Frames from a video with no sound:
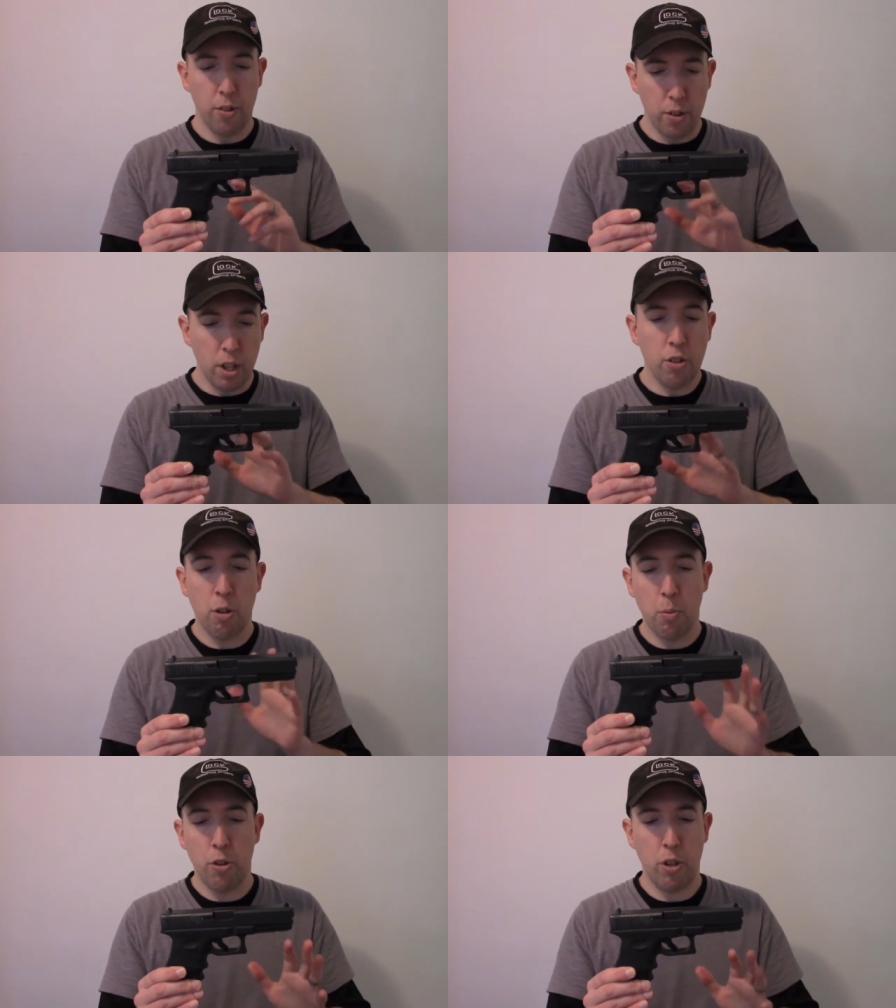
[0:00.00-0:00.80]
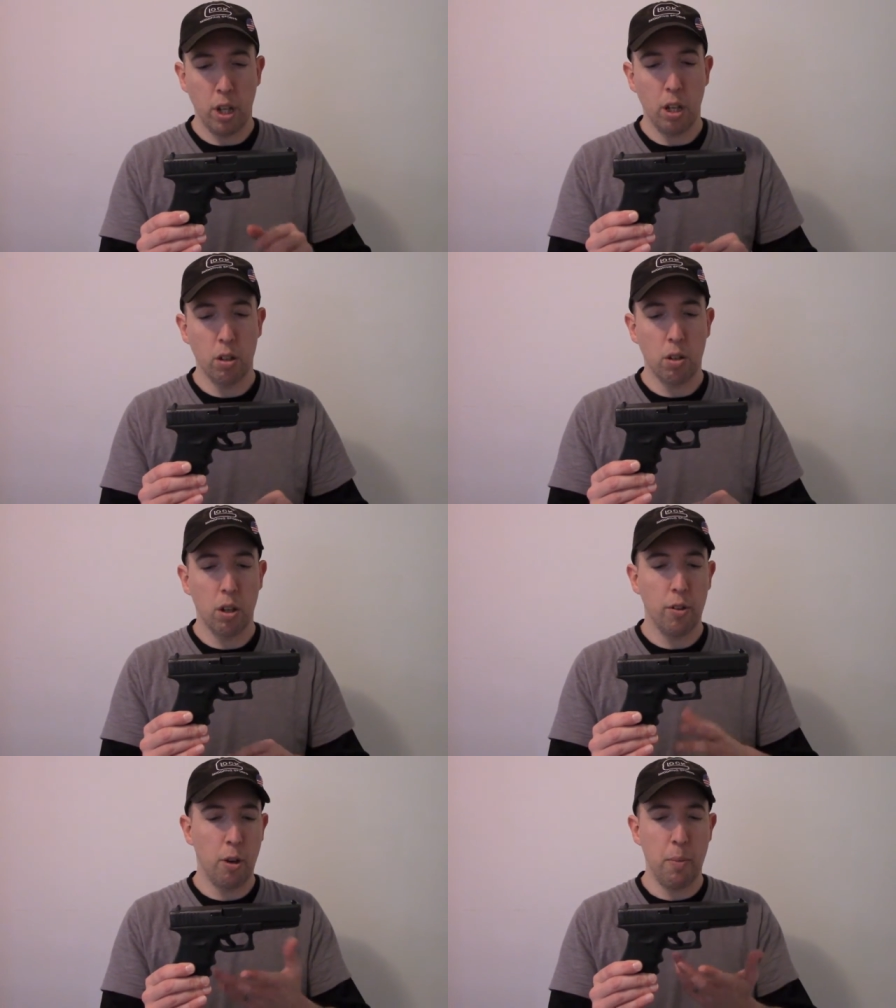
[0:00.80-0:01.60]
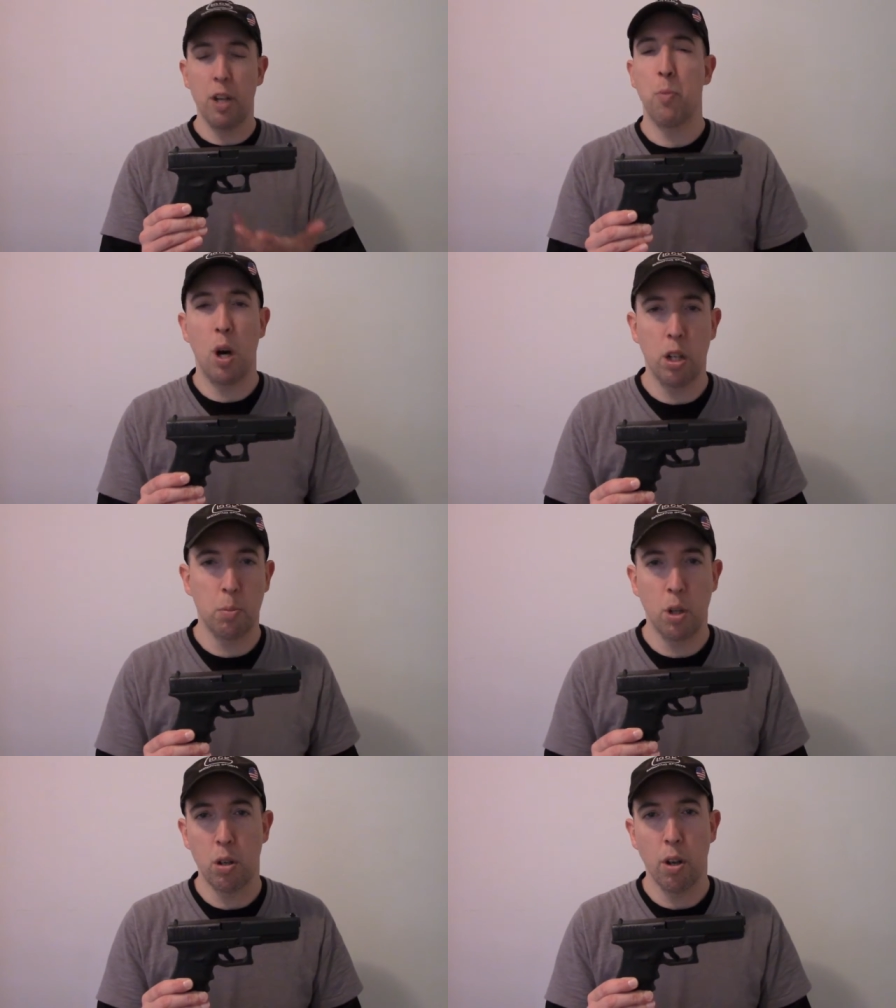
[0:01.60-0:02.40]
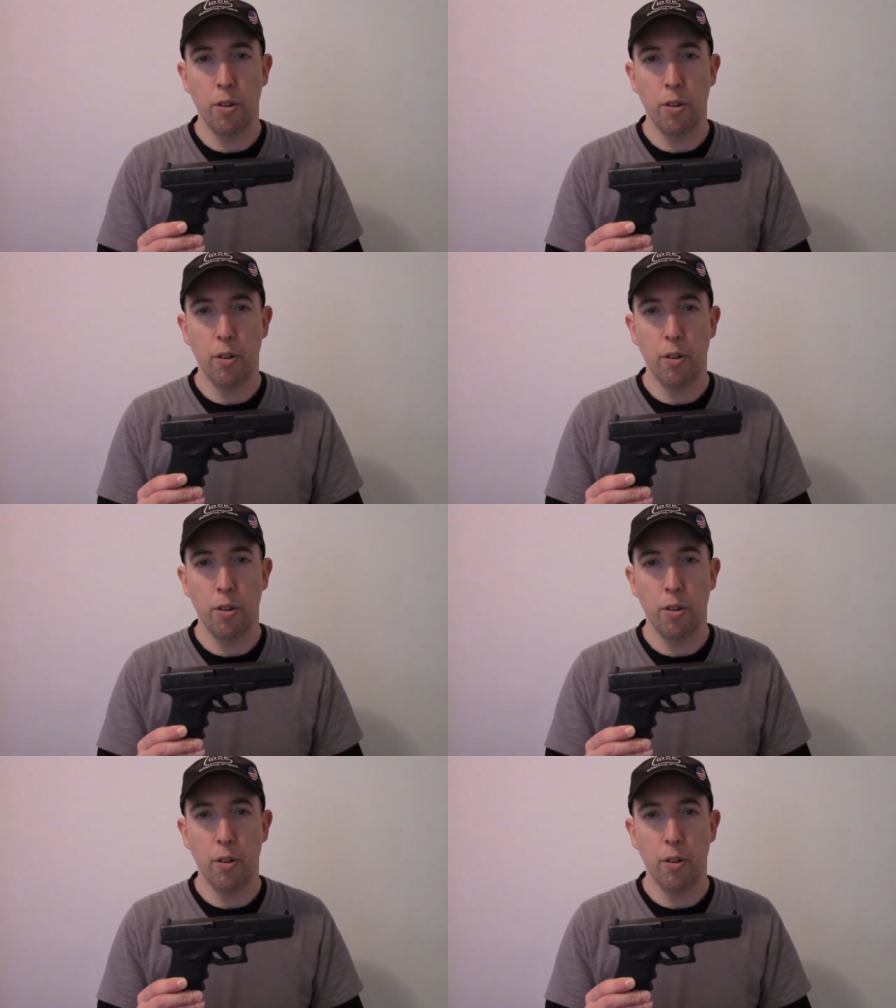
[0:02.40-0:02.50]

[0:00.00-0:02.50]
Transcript: these in particular, they're made of polymer,